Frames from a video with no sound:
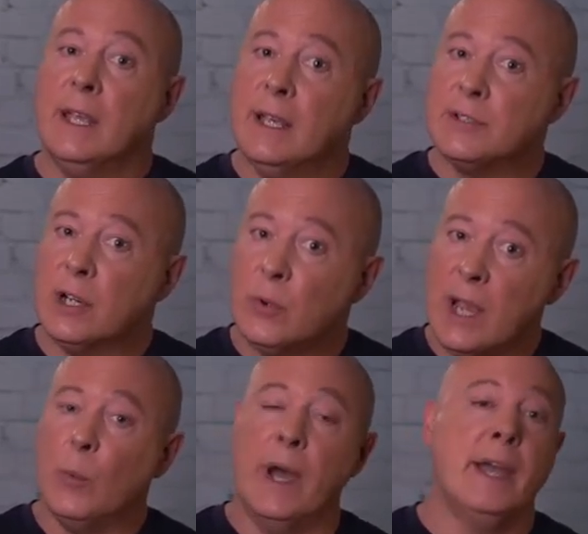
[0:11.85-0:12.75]
is a
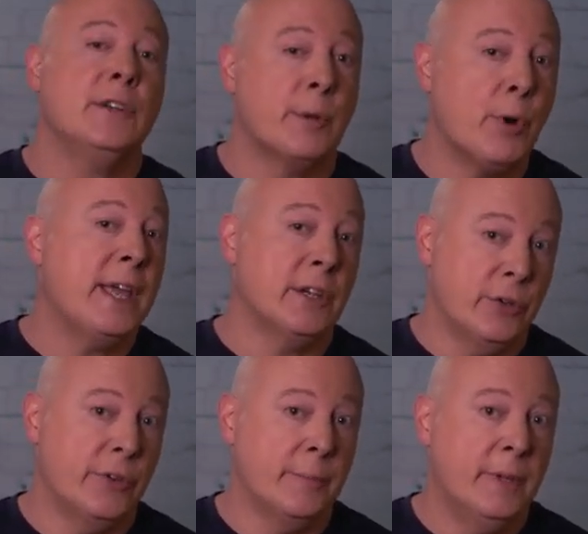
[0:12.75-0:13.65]
great way to break it
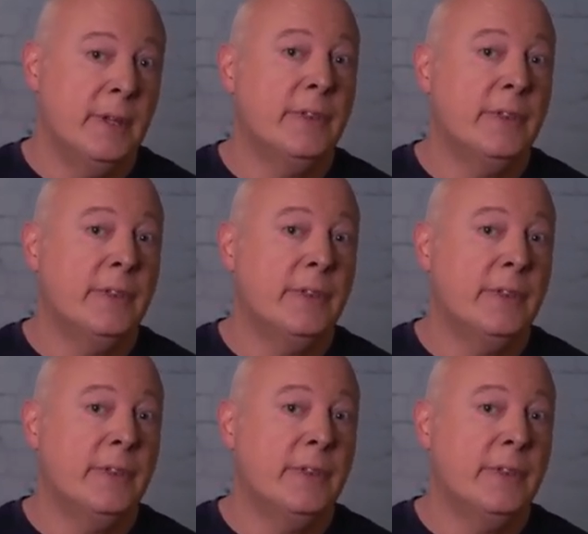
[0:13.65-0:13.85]
to them